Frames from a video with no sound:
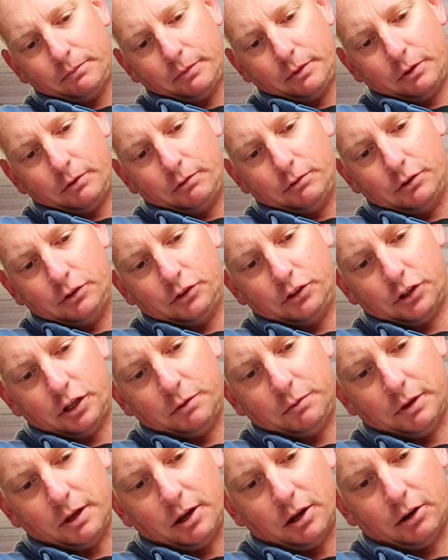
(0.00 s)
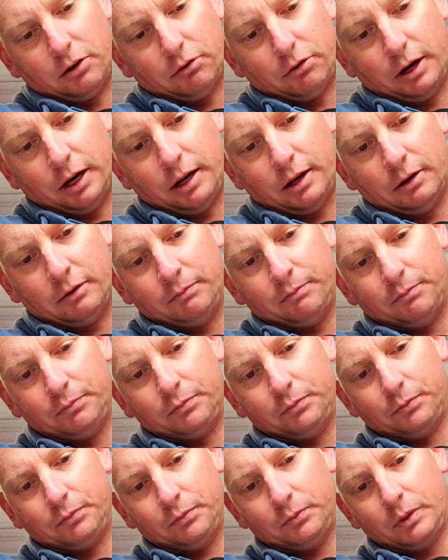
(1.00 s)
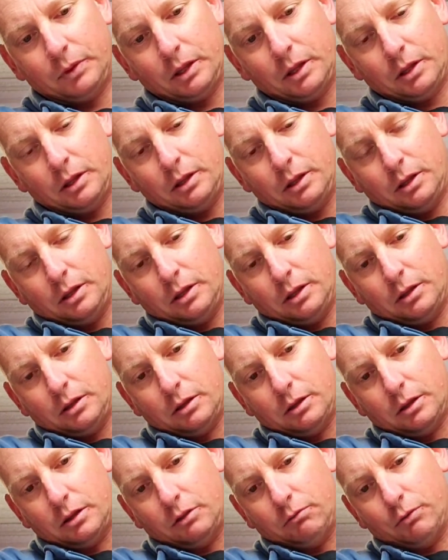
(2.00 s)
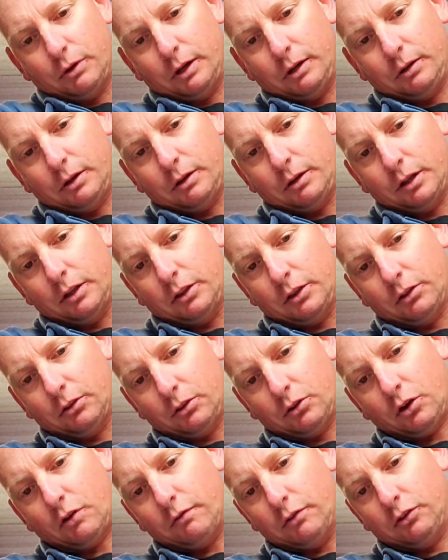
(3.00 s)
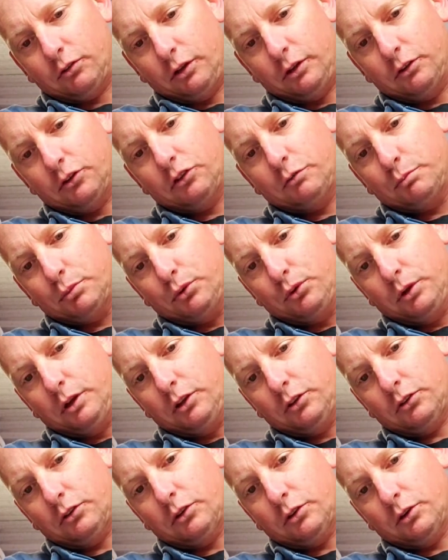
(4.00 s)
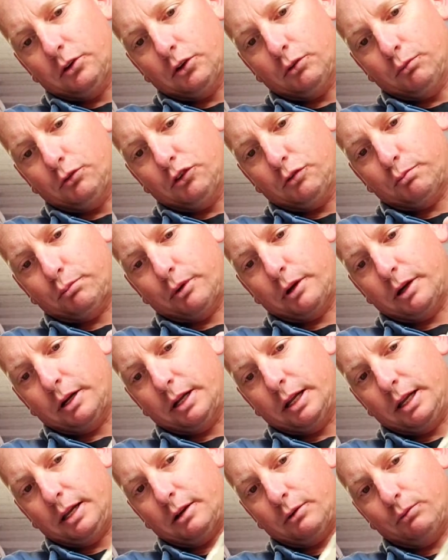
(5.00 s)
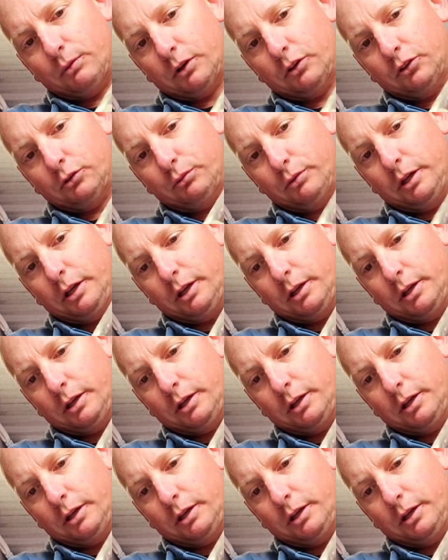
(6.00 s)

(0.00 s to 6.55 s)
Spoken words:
Just keep going around, and obviously the spoon is to help spread it out. Once we,